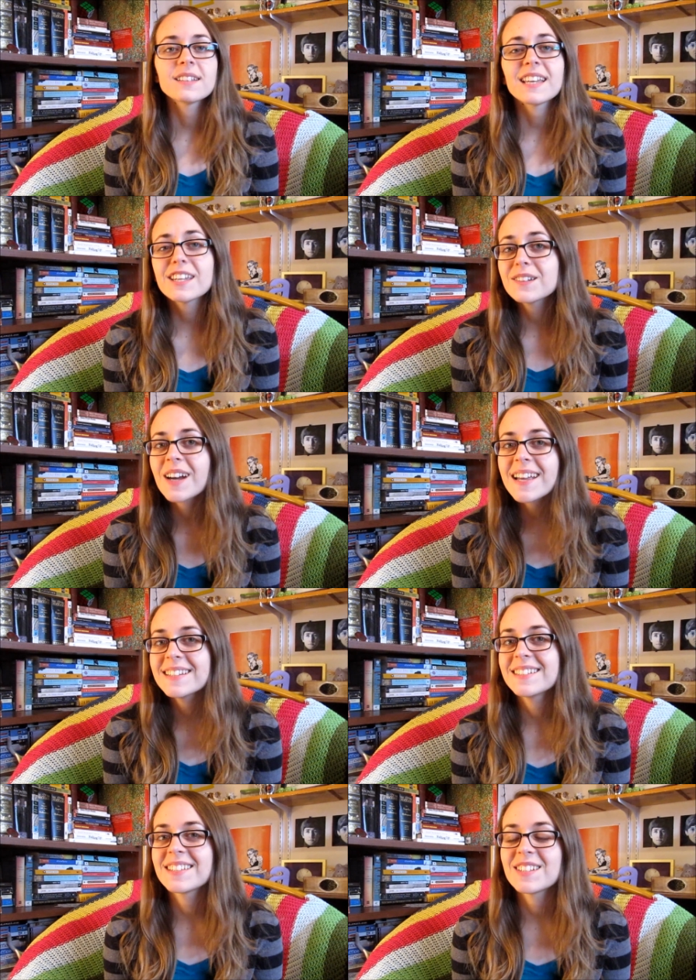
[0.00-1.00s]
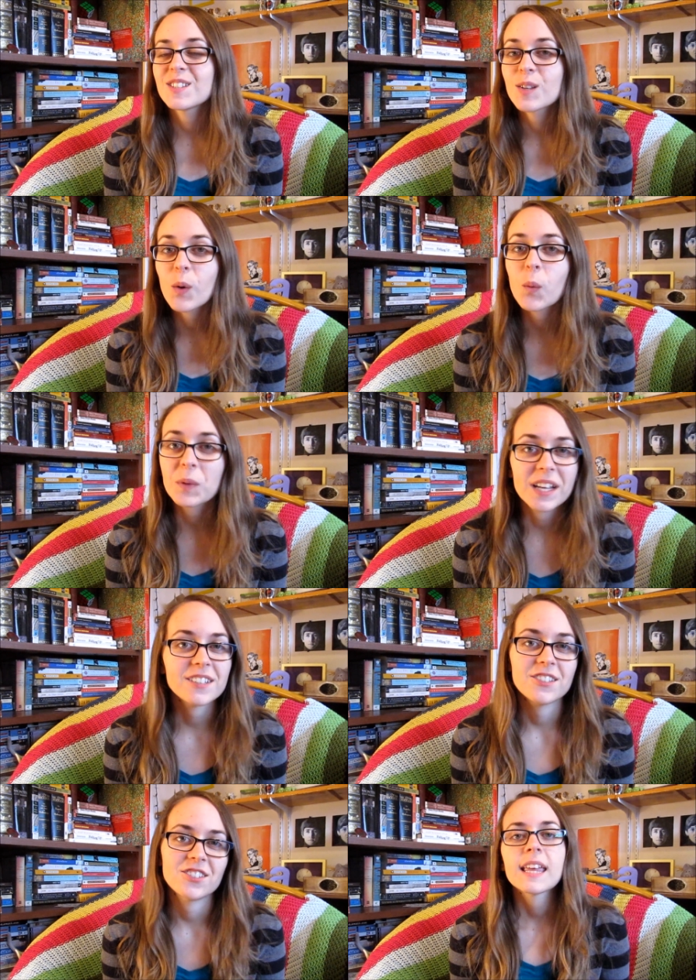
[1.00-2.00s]
Thank you guys so
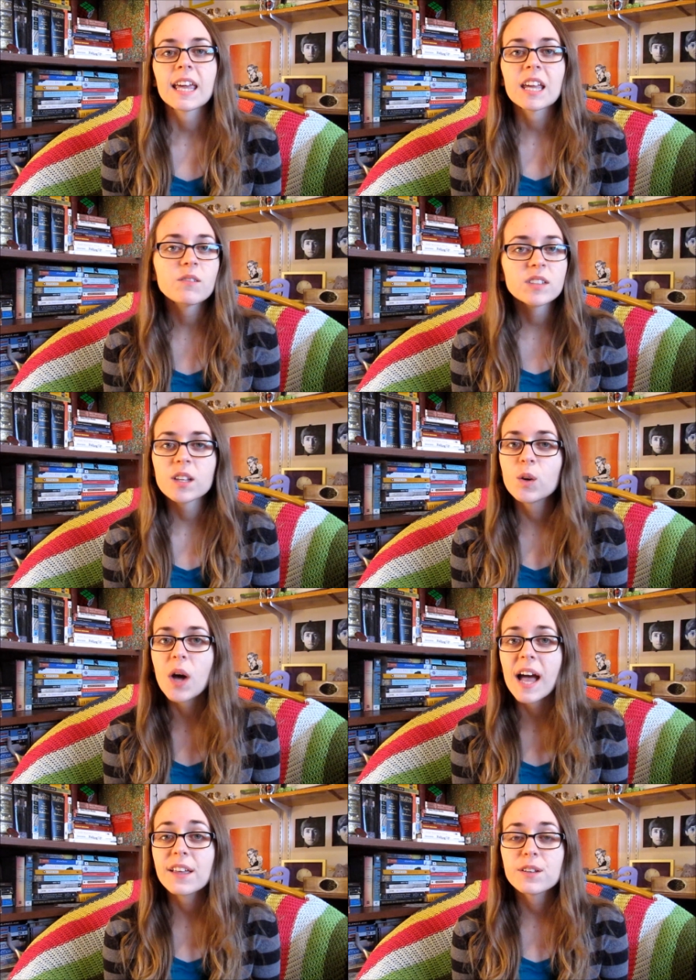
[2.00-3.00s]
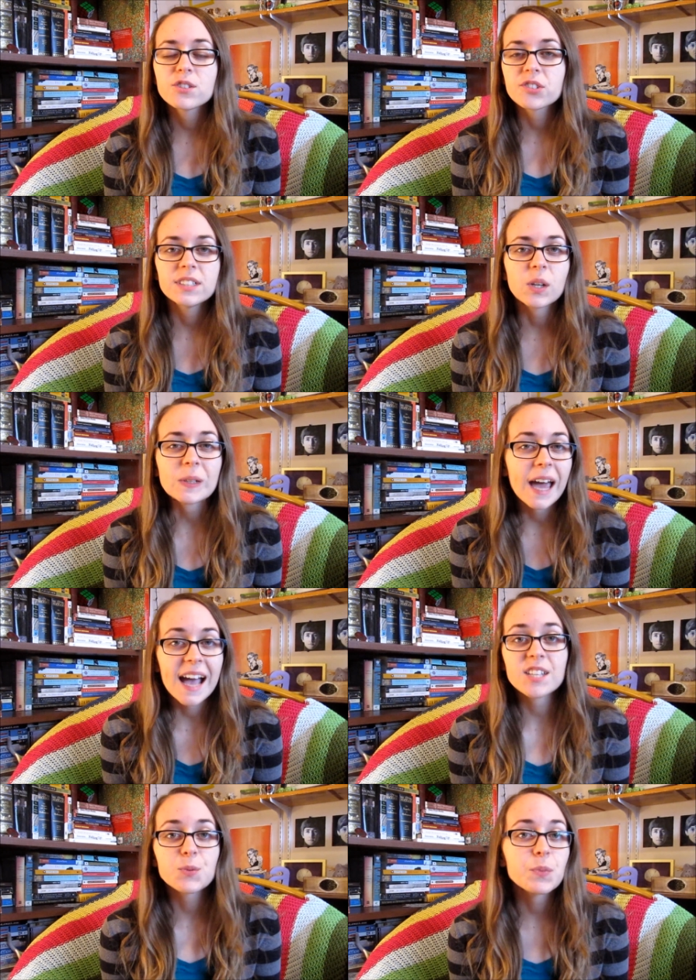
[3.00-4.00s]
much. Even though I usually don't
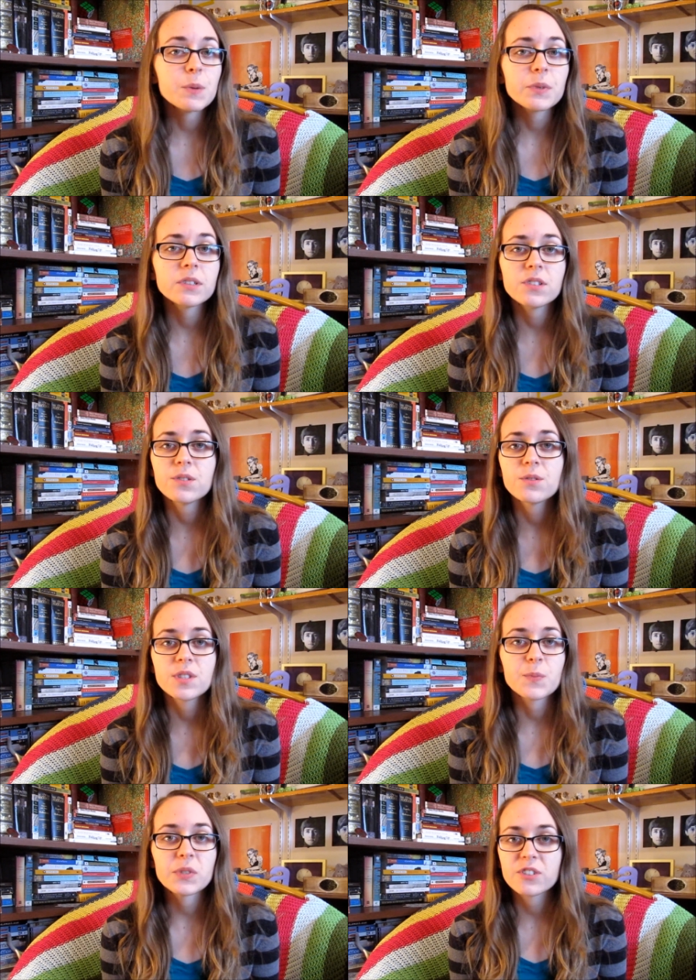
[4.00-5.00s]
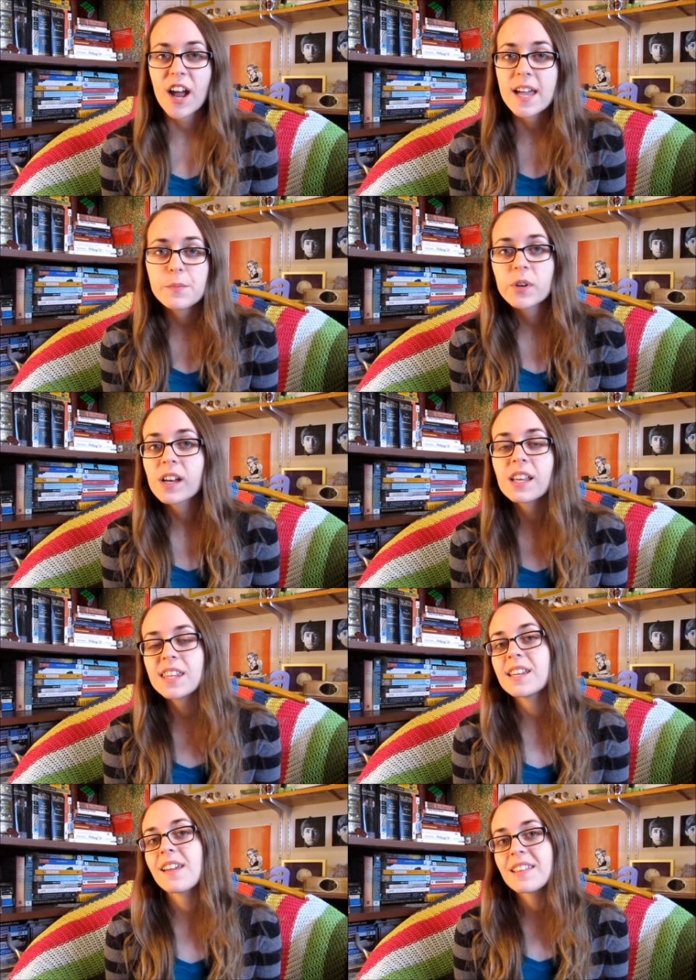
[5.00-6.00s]
ask people to subscribe or
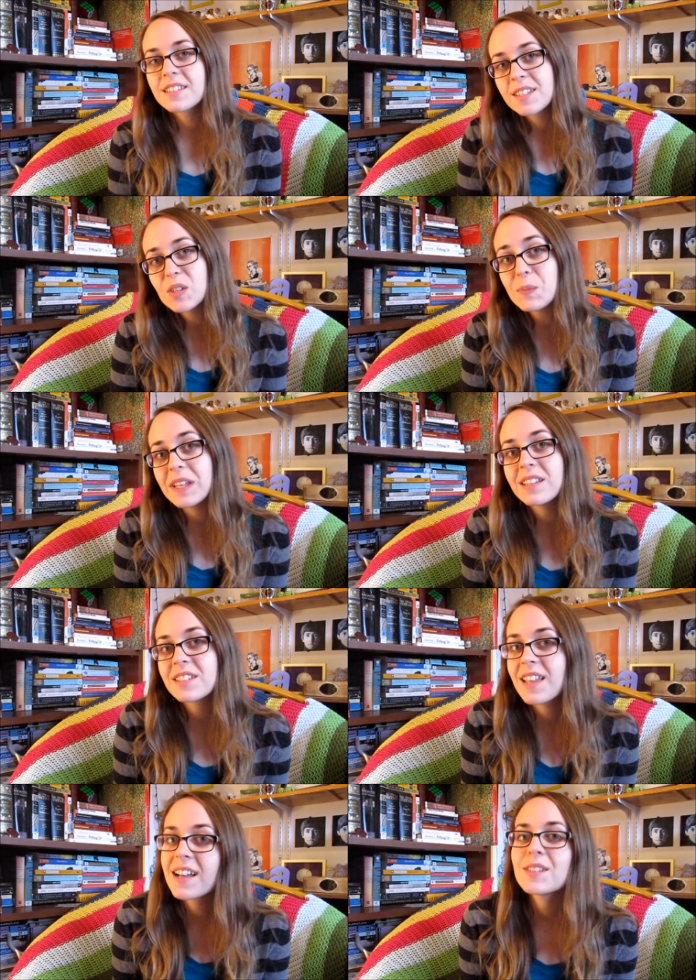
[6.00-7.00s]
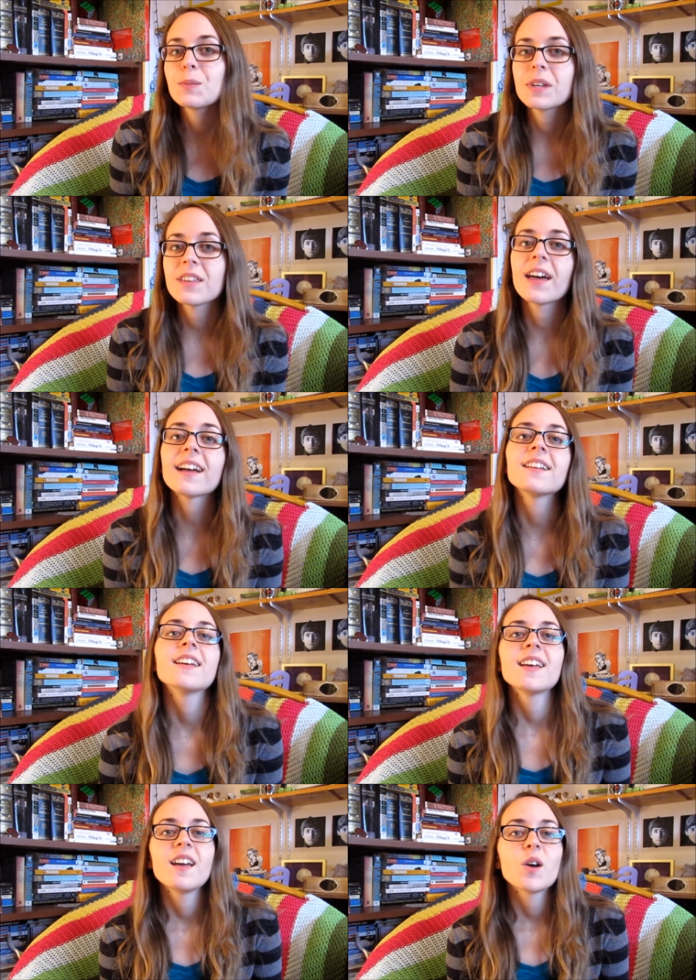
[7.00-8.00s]
anything, it still means a lot to me that
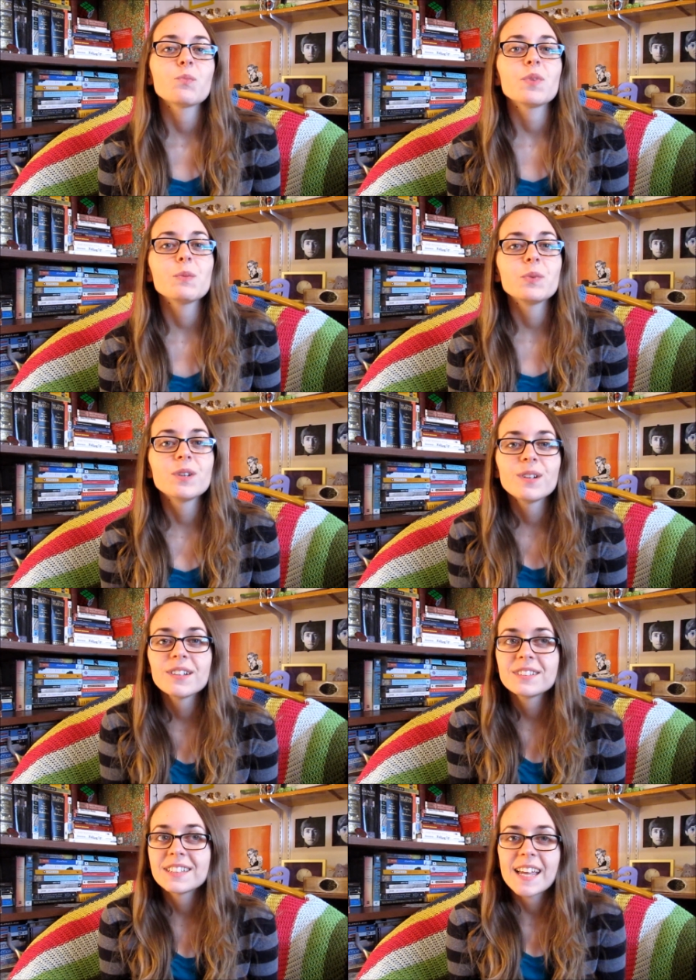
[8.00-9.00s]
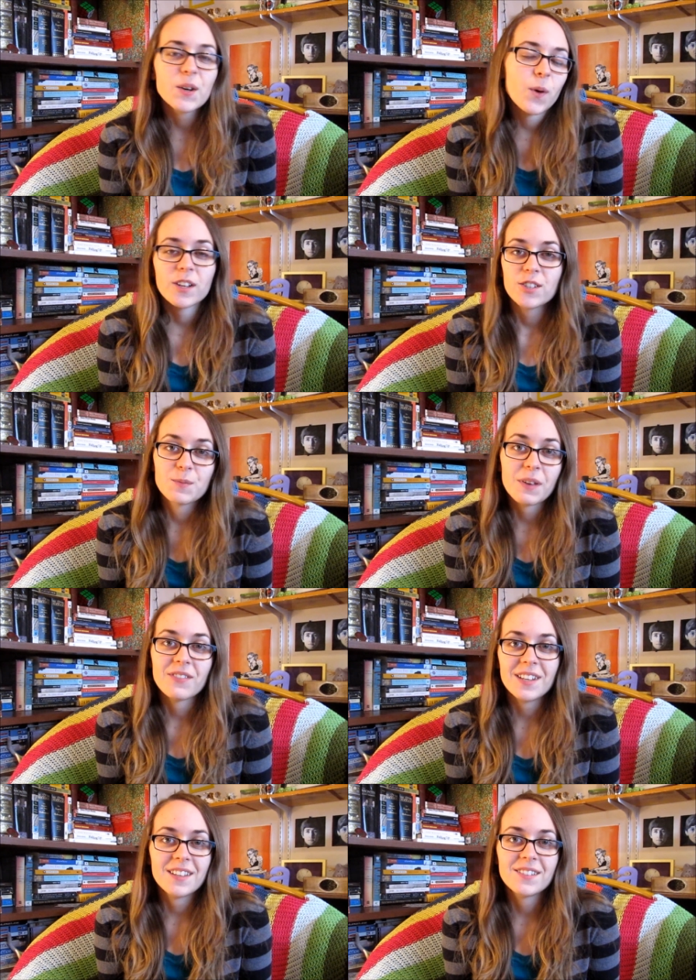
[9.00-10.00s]
people like watching my
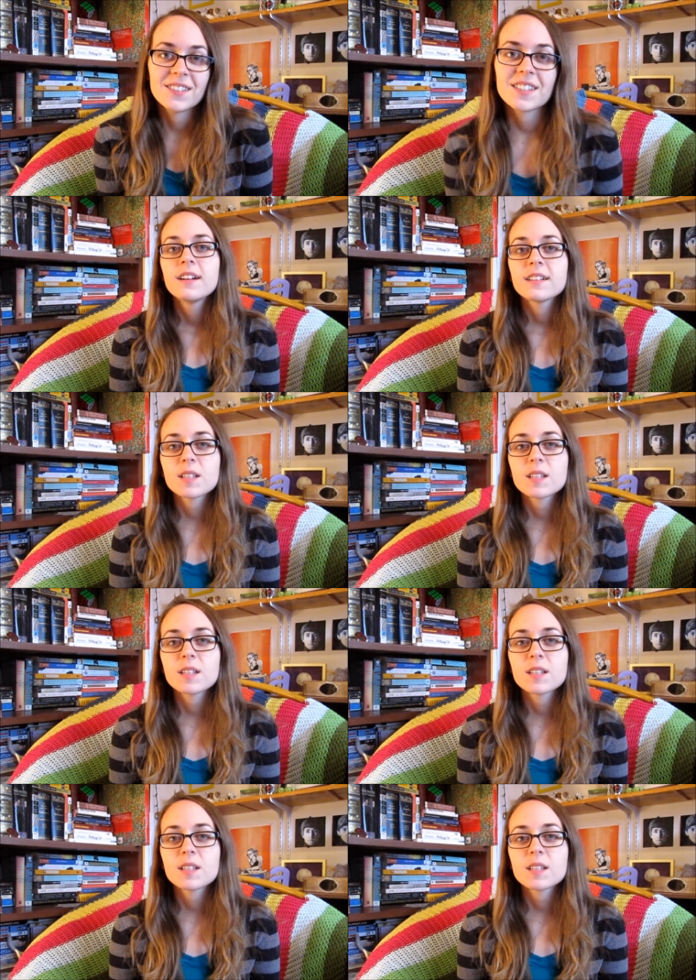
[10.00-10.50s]
videos.